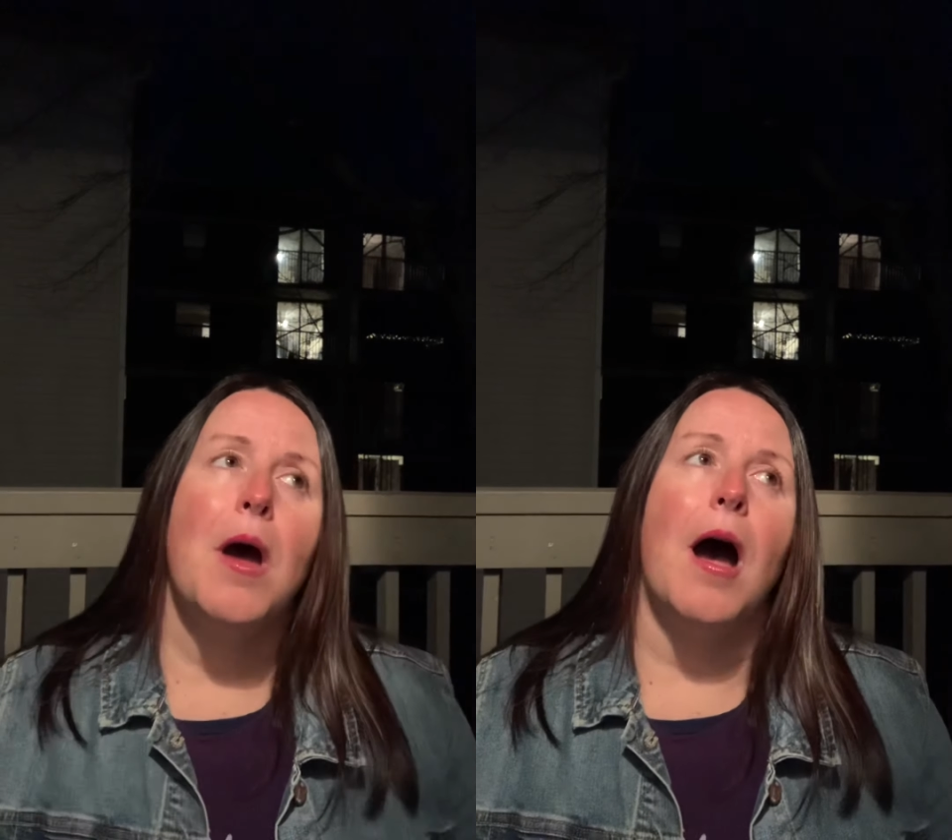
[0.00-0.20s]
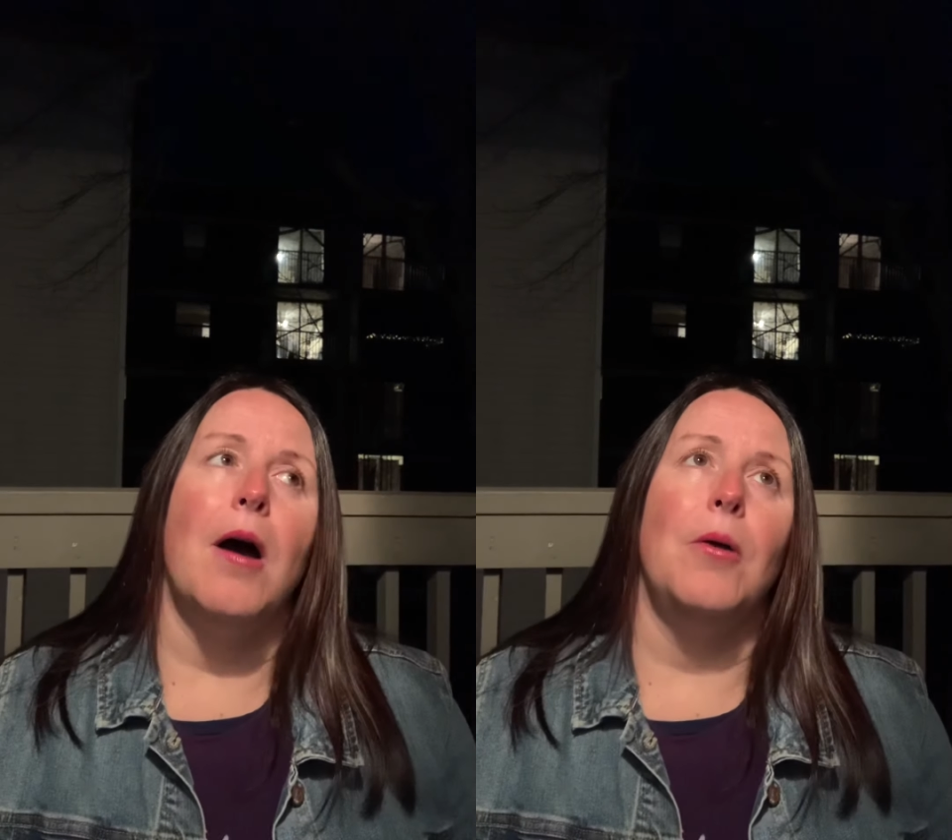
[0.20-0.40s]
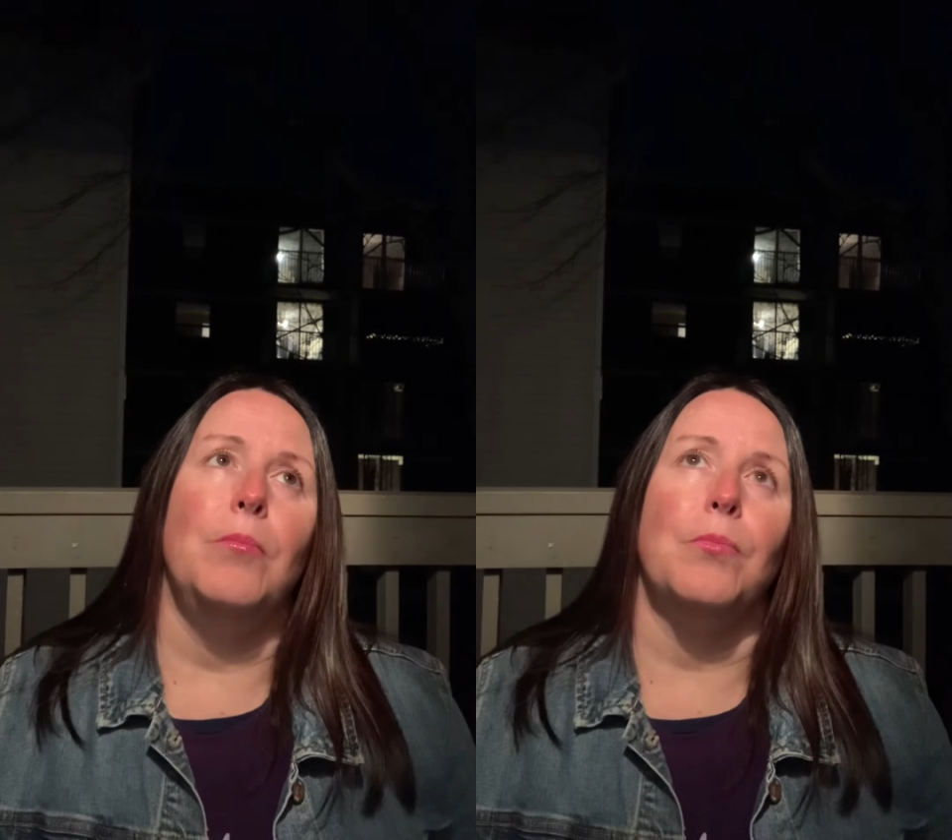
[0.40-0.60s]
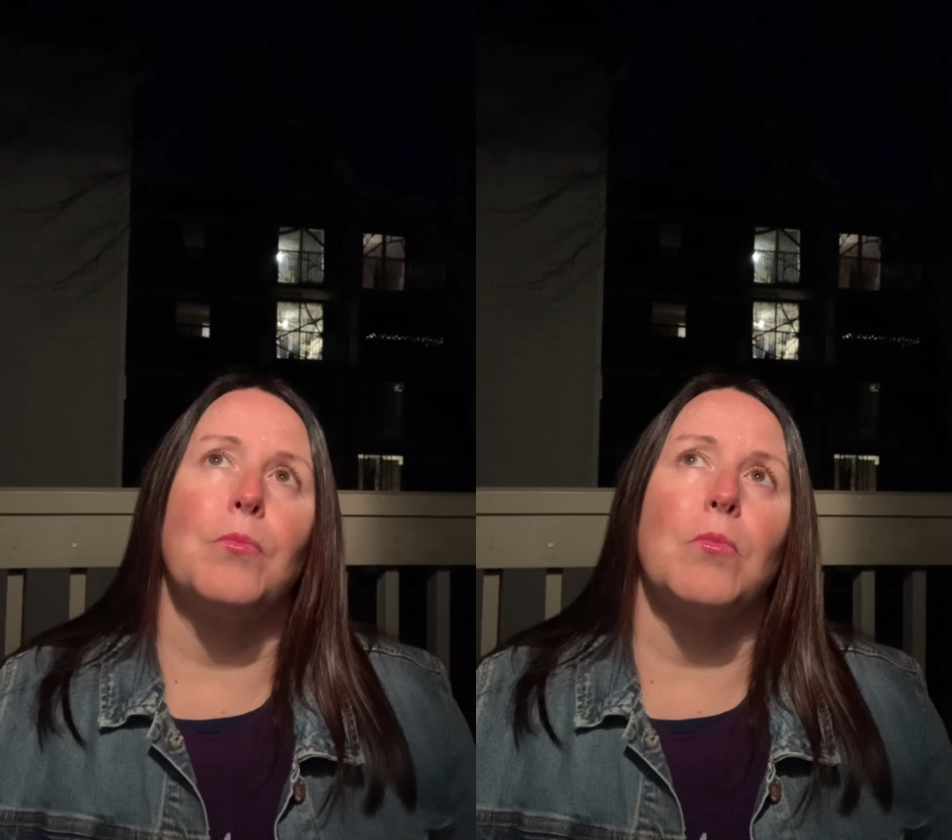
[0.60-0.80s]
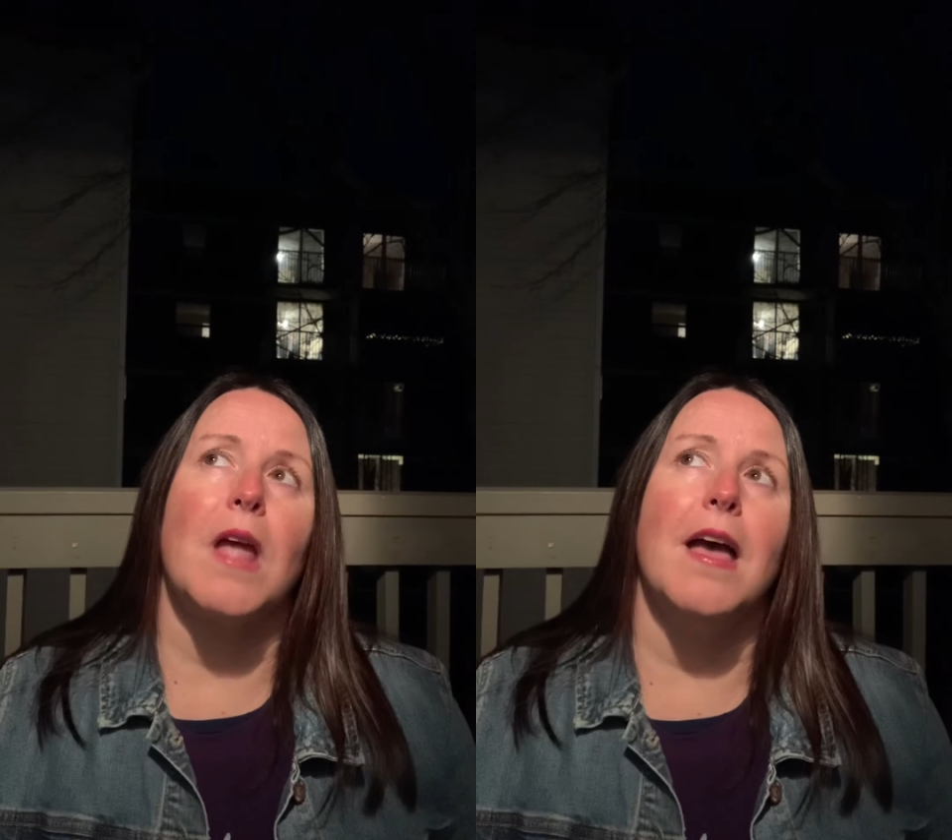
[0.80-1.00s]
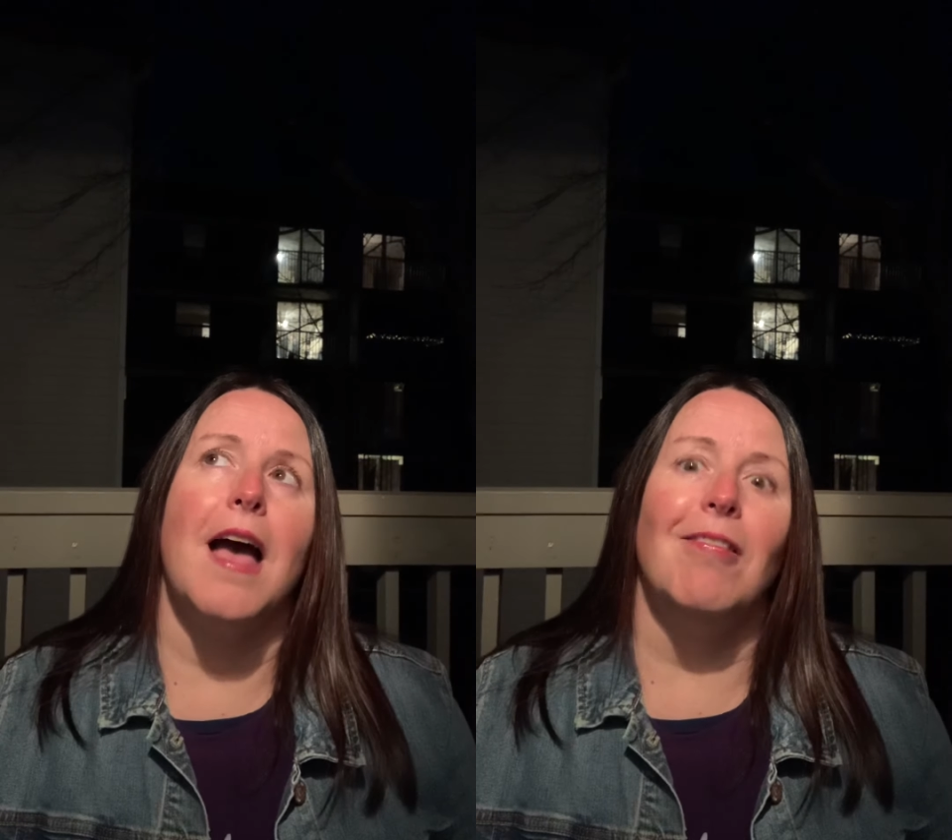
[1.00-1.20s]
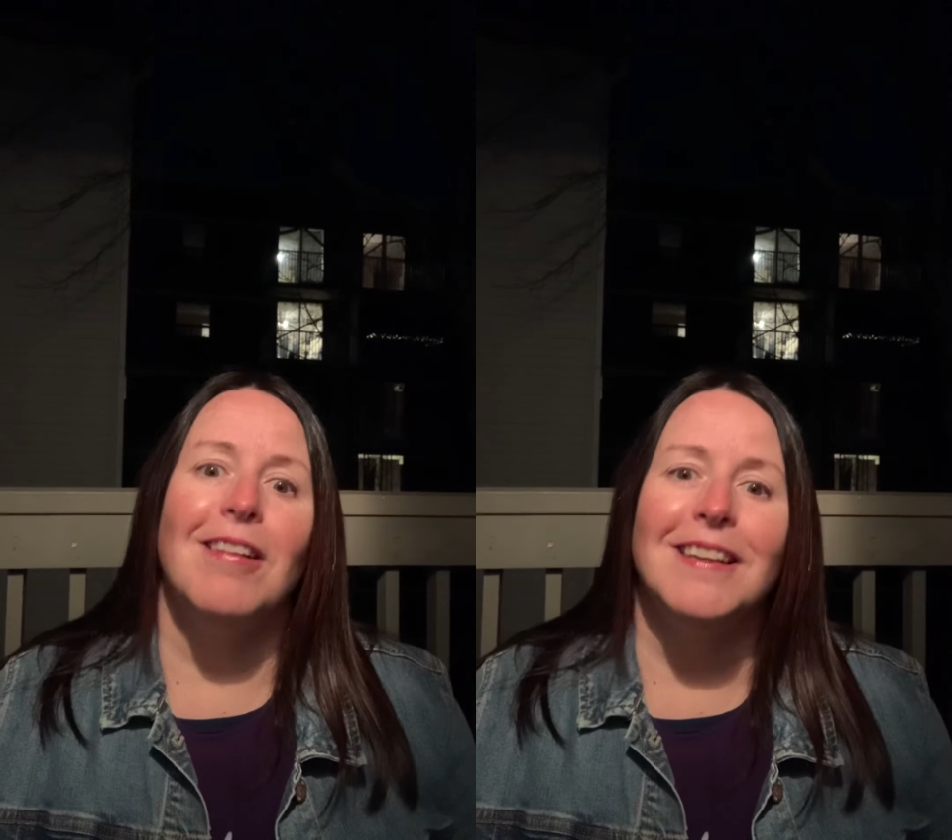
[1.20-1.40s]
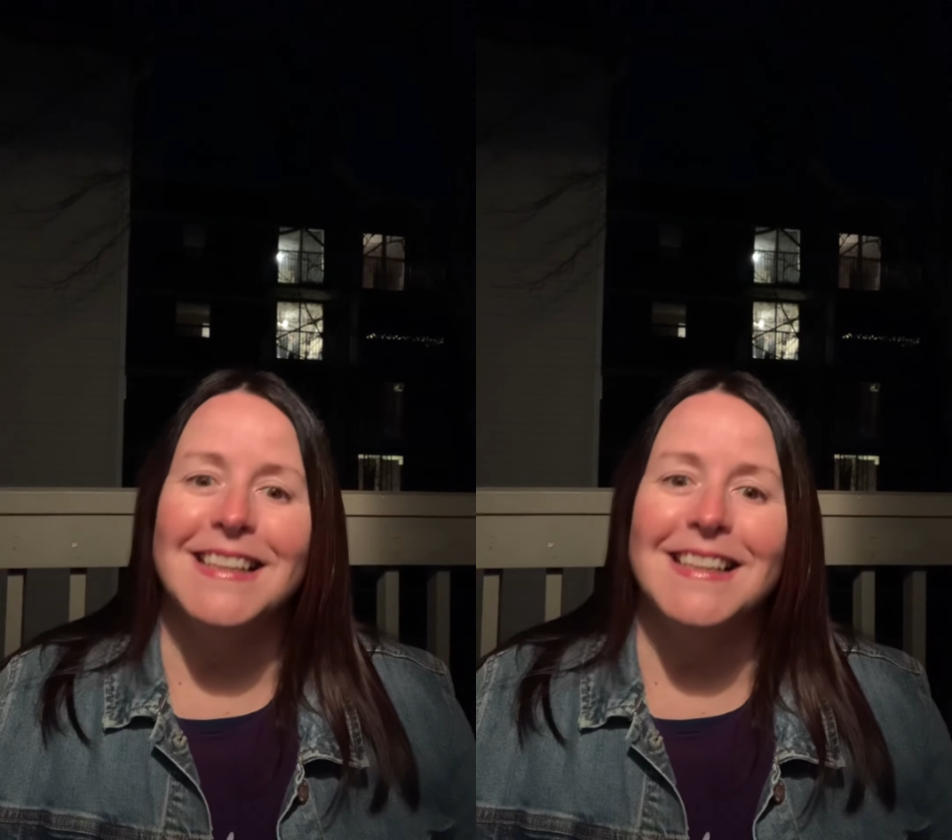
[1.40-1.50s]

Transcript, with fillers: Um, Ella